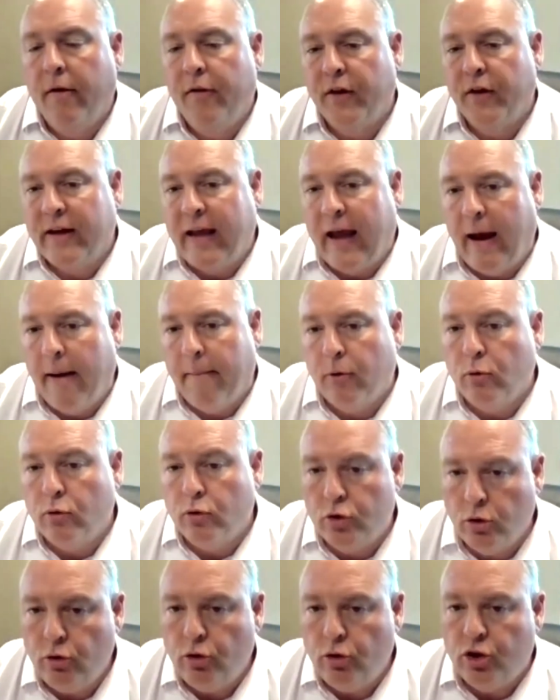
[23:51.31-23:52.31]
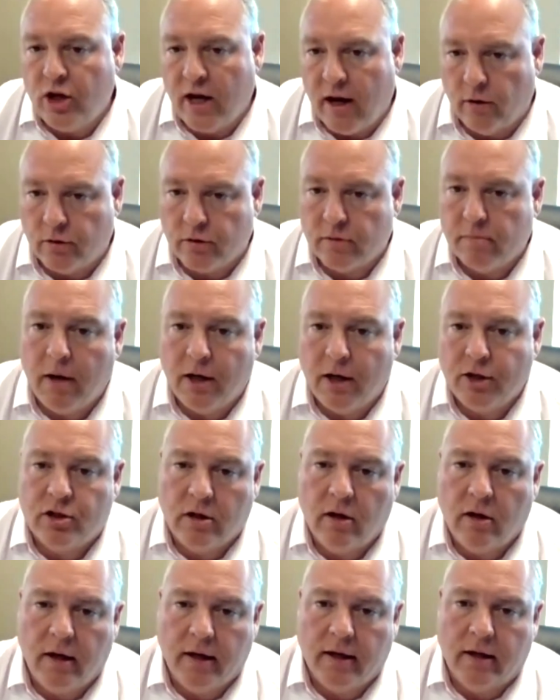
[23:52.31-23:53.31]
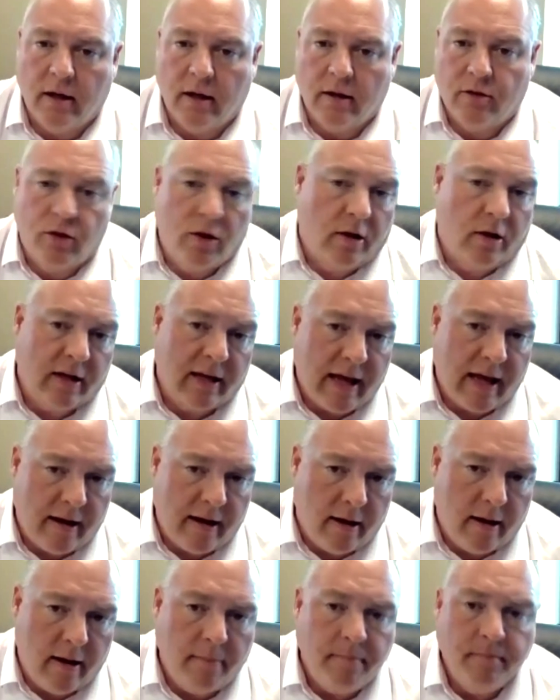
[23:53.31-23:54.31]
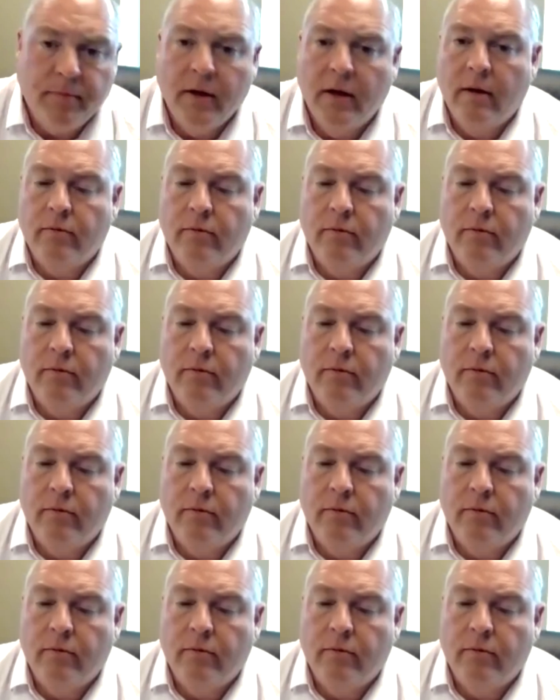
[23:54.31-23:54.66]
the capital to shareholders, much like a Thungela,